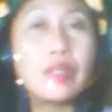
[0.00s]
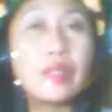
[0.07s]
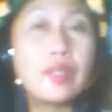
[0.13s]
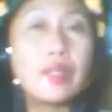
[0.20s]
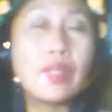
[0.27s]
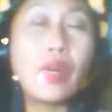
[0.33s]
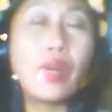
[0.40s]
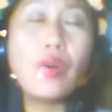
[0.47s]

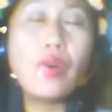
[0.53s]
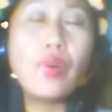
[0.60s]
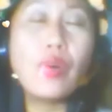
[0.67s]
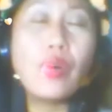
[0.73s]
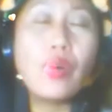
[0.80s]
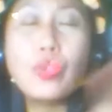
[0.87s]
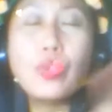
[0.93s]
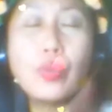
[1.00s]

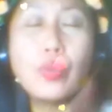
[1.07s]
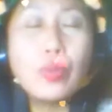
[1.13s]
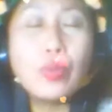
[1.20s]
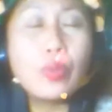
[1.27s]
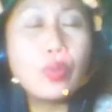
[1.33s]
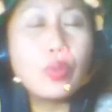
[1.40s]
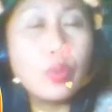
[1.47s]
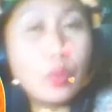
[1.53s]

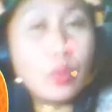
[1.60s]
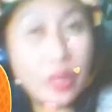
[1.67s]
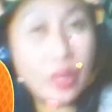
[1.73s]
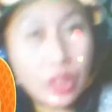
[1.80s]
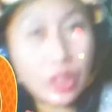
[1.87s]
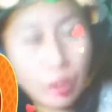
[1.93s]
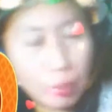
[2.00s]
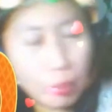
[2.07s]
Oh, it's a
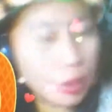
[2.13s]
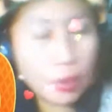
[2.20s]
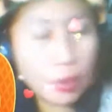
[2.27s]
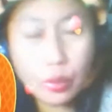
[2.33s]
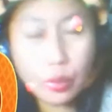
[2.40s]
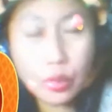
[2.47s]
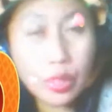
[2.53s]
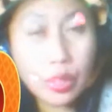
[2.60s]

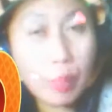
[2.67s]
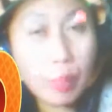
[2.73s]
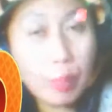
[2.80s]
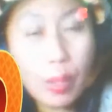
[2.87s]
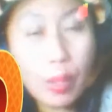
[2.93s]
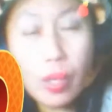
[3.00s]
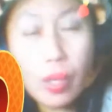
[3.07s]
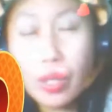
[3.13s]

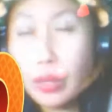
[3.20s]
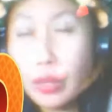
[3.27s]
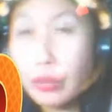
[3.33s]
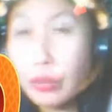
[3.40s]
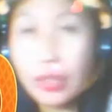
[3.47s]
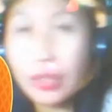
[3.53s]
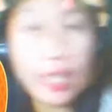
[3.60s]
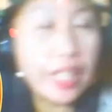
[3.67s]
beautiful
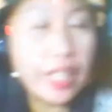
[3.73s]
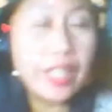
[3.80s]
thing.